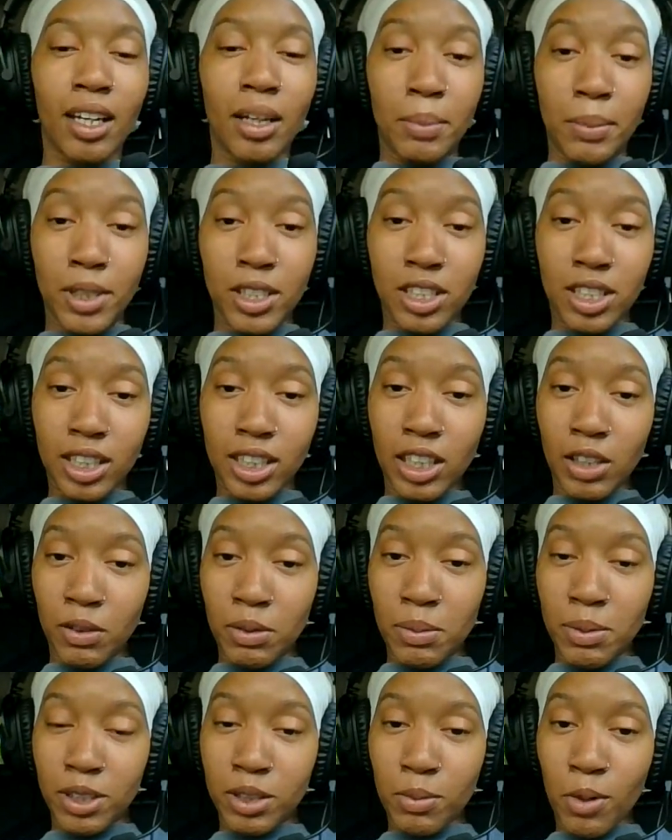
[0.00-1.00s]
me and Jalil,
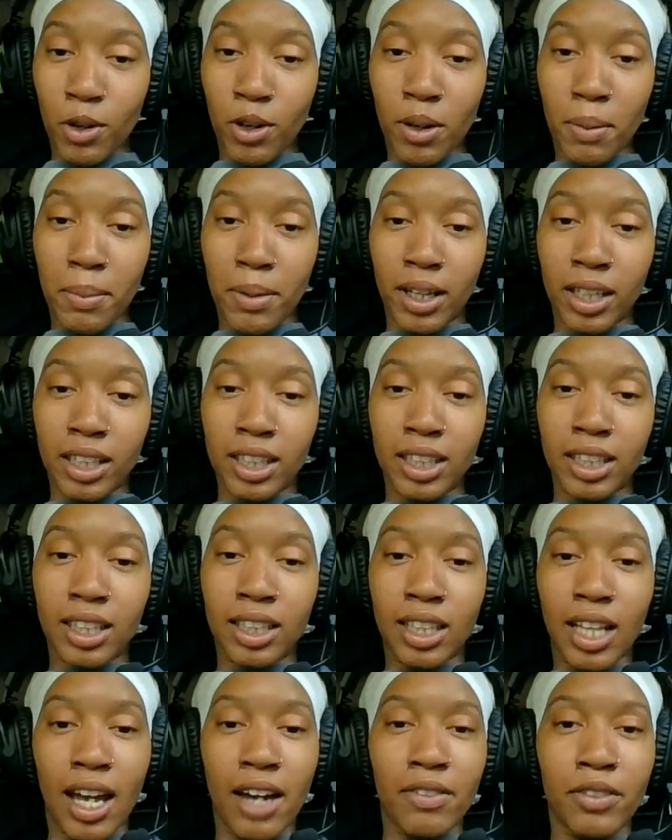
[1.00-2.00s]
we be smoking mullion
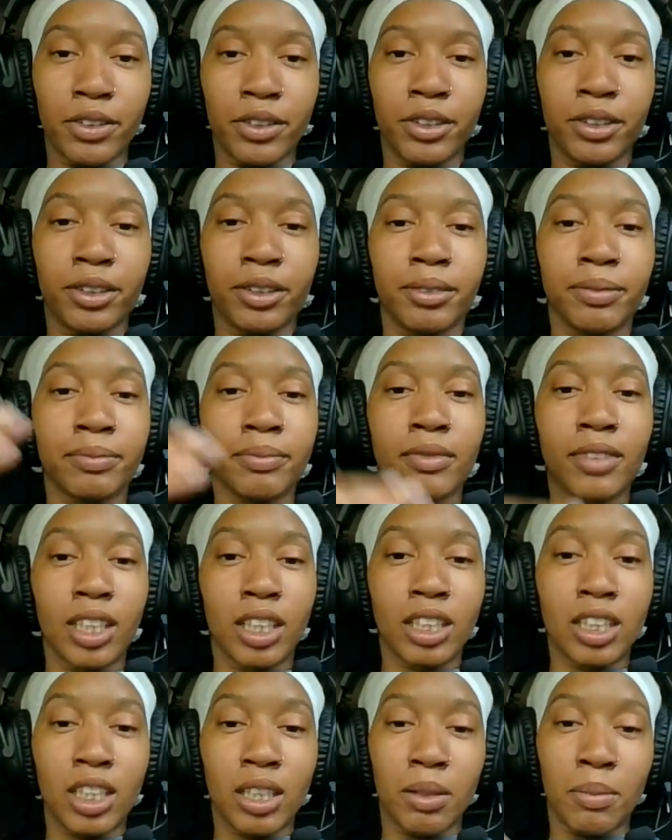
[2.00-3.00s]
and lavender
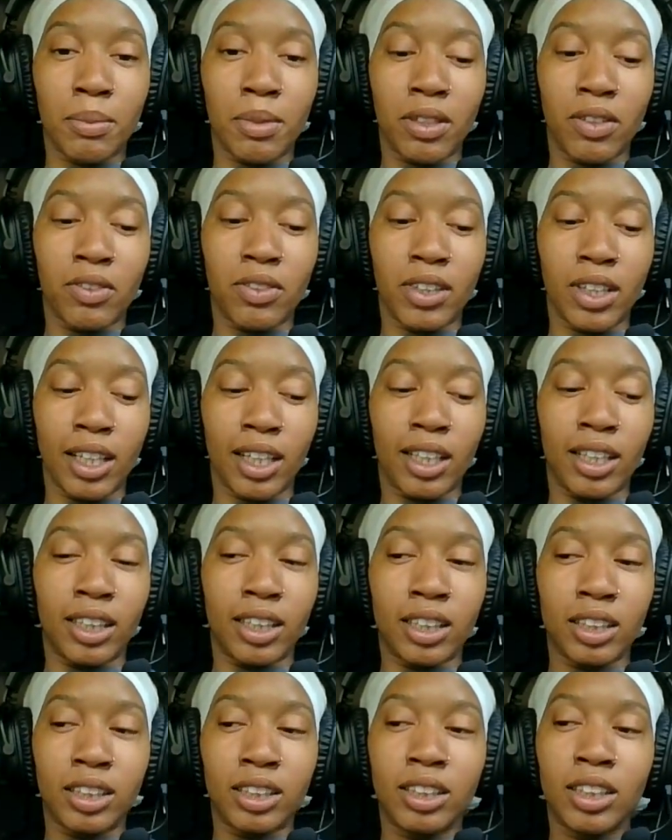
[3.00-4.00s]
to benefit
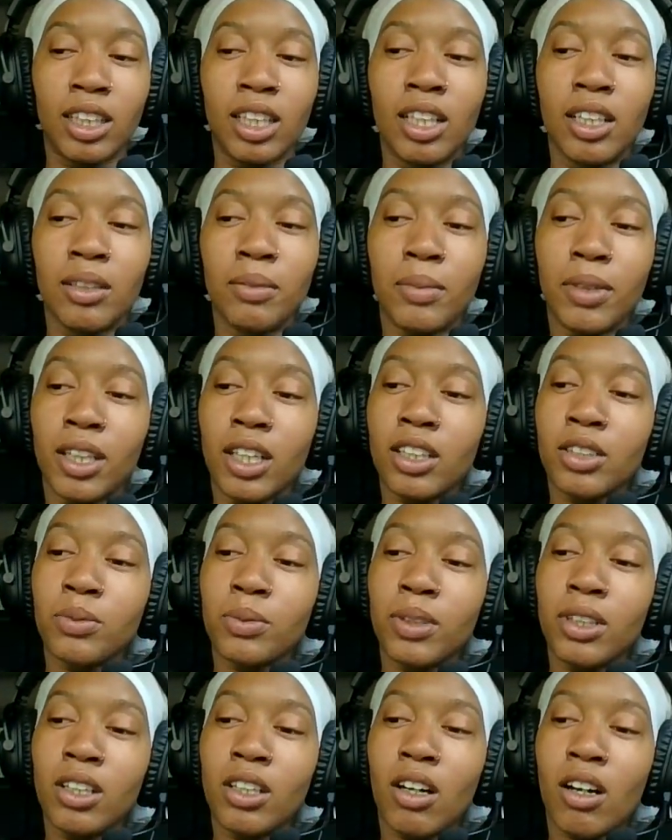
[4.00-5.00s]
us because
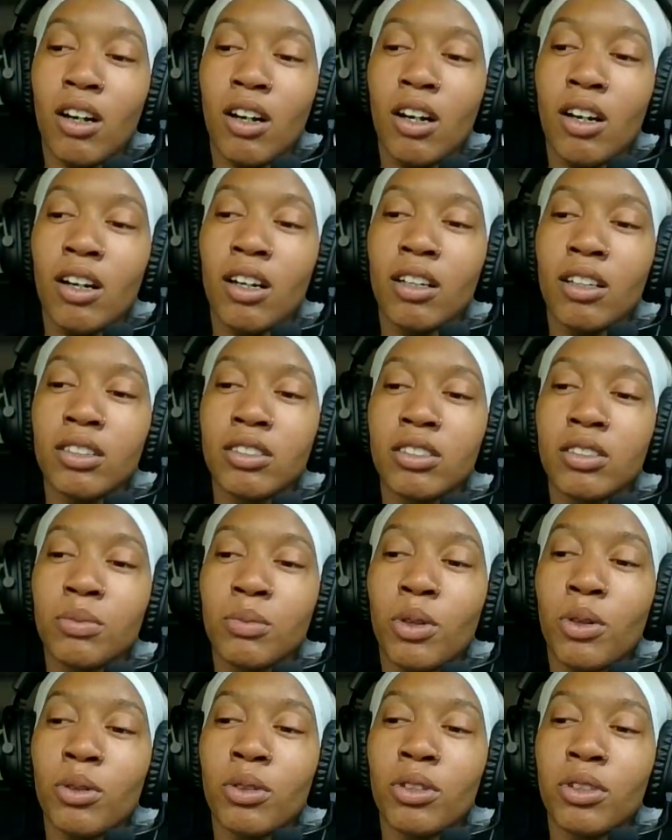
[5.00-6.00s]
we are
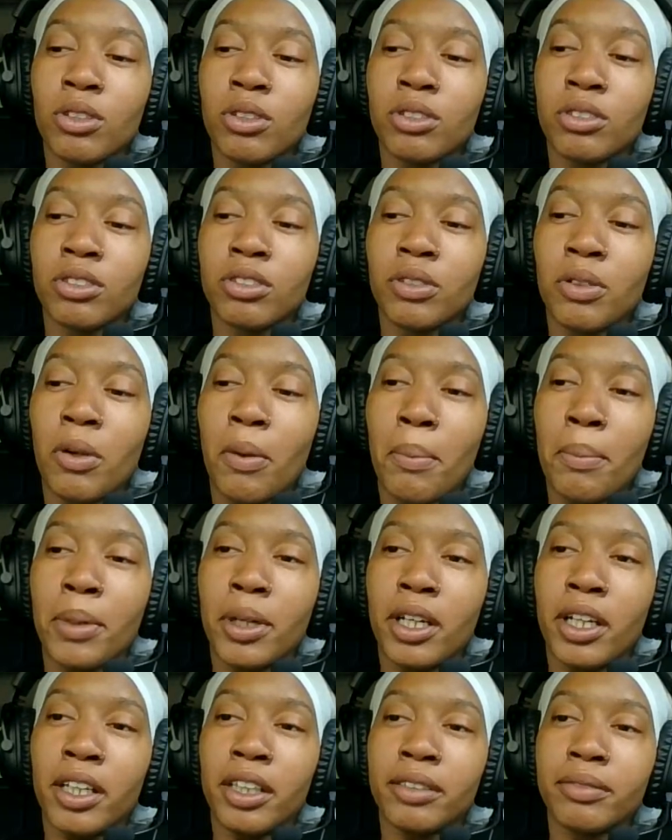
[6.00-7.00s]
smokers,
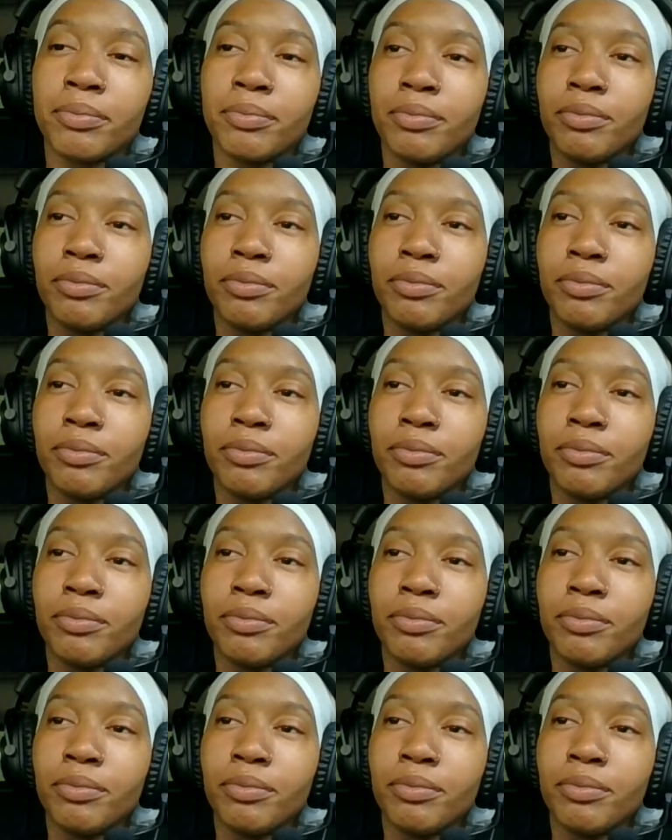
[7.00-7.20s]
but